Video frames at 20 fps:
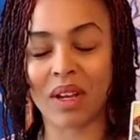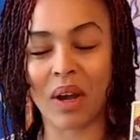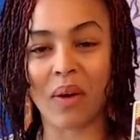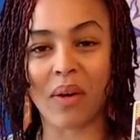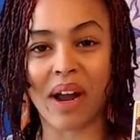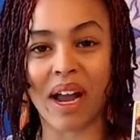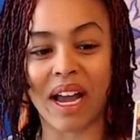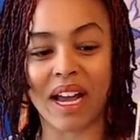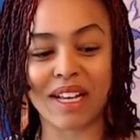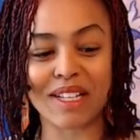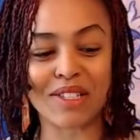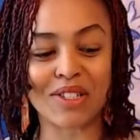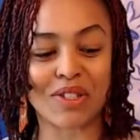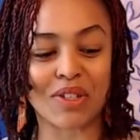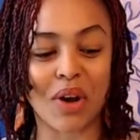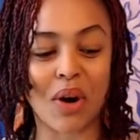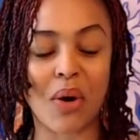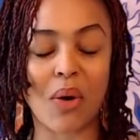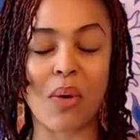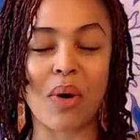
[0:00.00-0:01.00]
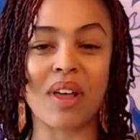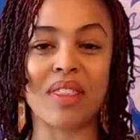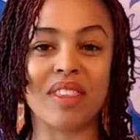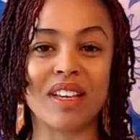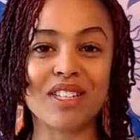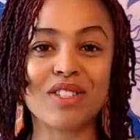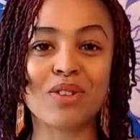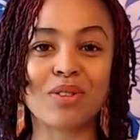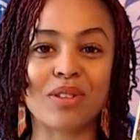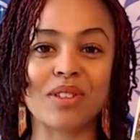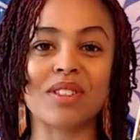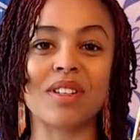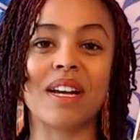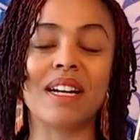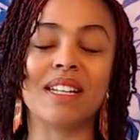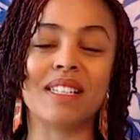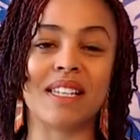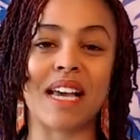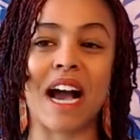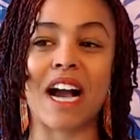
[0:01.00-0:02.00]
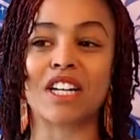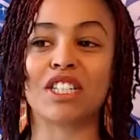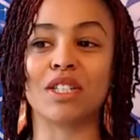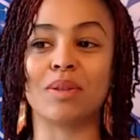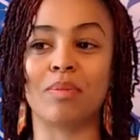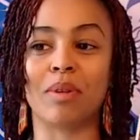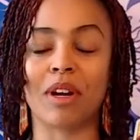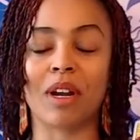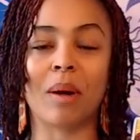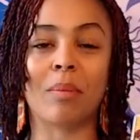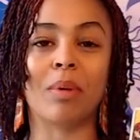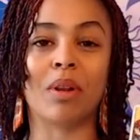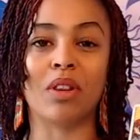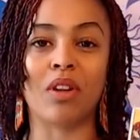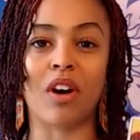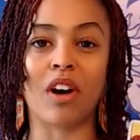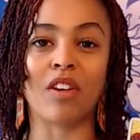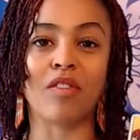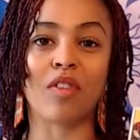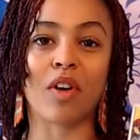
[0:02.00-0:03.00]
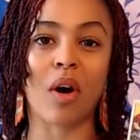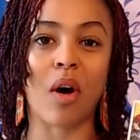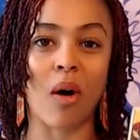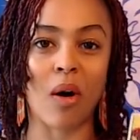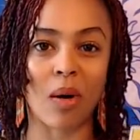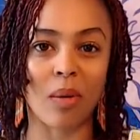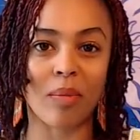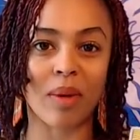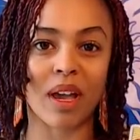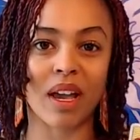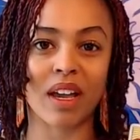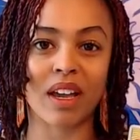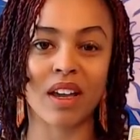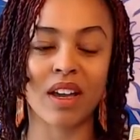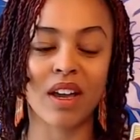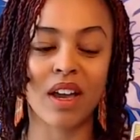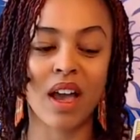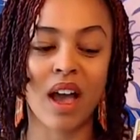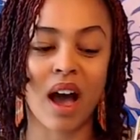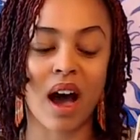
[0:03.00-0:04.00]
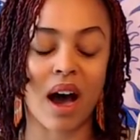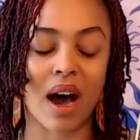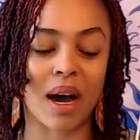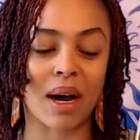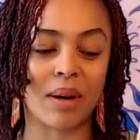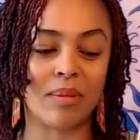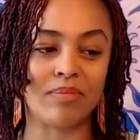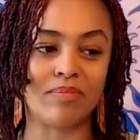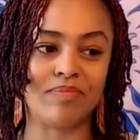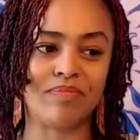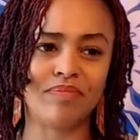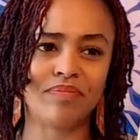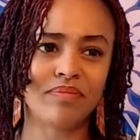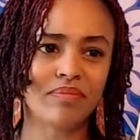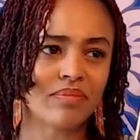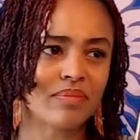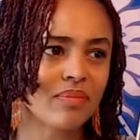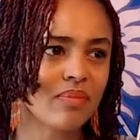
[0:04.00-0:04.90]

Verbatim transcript: Okay, so this earth sign is actually bringing up a lot of karmic um,